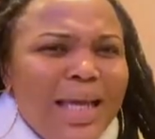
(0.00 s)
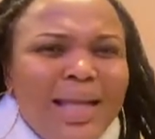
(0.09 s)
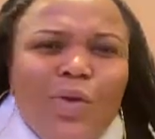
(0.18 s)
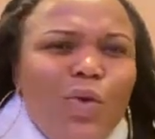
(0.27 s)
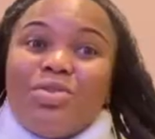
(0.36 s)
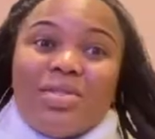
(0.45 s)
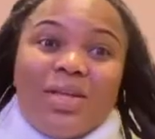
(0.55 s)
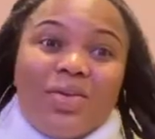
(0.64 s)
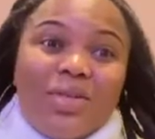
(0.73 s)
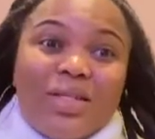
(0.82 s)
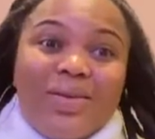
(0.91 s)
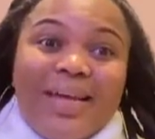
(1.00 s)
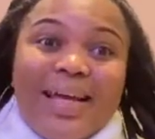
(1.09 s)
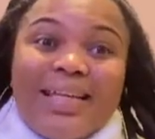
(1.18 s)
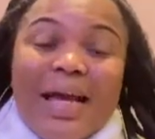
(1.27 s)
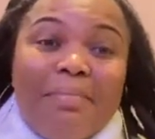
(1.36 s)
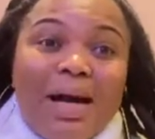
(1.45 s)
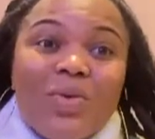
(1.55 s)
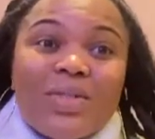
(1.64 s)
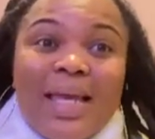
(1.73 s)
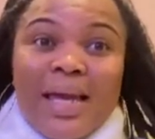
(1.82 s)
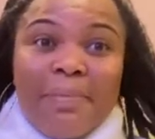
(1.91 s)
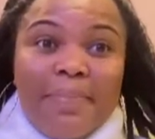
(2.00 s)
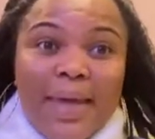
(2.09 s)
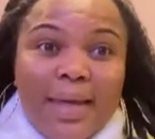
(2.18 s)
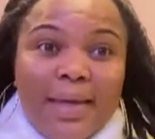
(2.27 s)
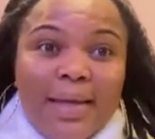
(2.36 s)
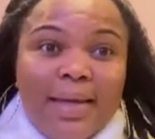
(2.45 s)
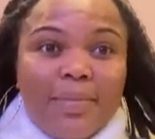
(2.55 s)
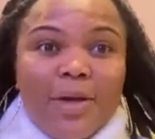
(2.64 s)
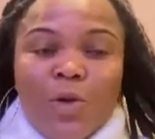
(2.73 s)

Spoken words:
No, just tell this lawyer the amount I can pay. Because I don't want